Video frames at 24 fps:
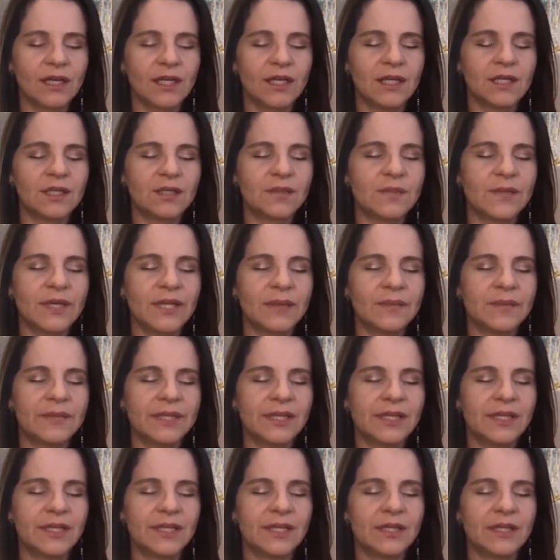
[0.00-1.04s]
It may
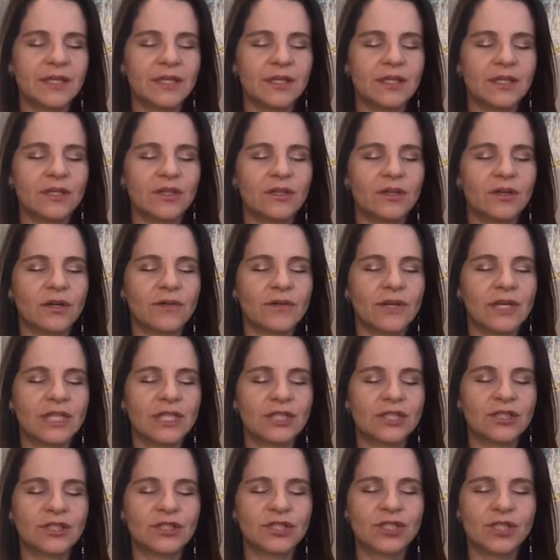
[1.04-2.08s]
be in your
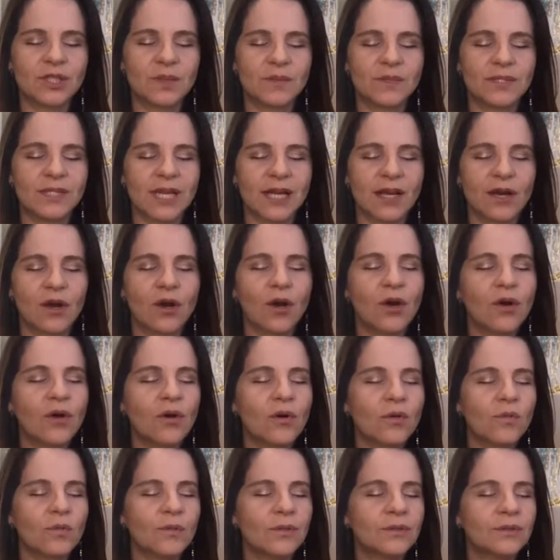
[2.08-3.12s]
relationships at
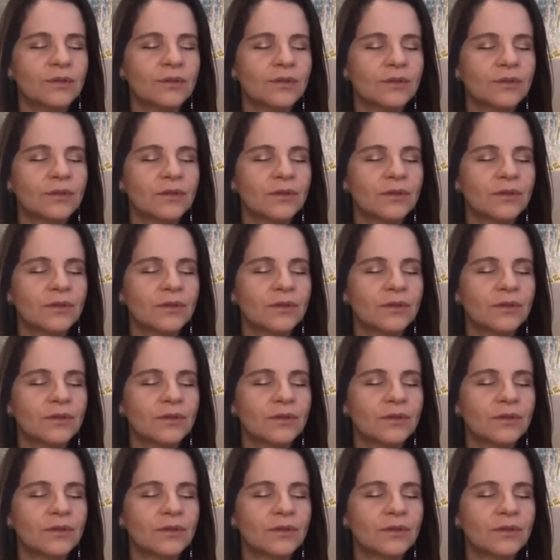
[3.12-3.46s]
home.